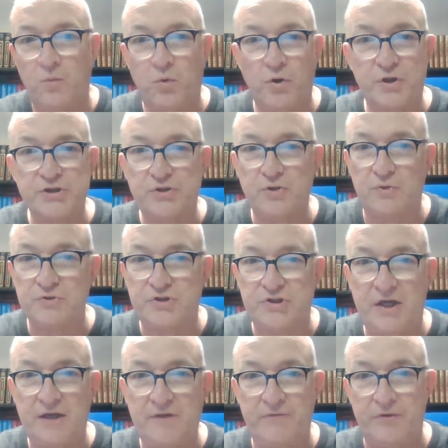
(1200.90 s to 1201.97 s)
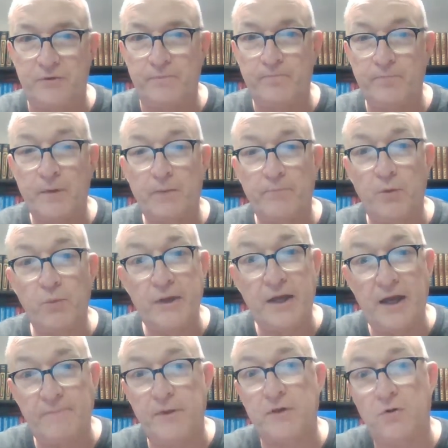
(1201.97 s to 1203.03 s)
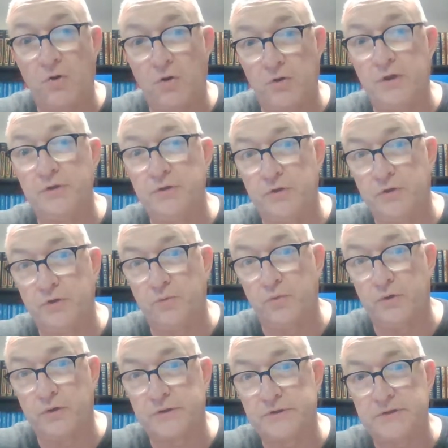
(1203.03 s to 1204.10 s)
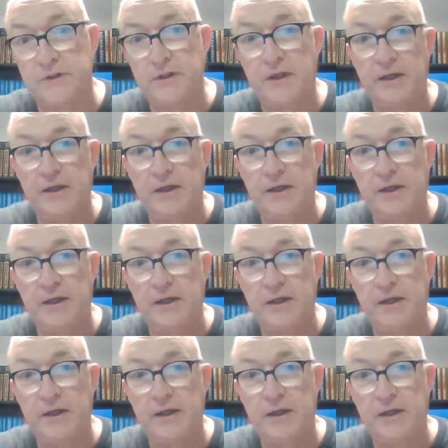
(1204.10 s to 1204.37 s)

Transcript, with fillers: Works don't save you, but we have been called unto good works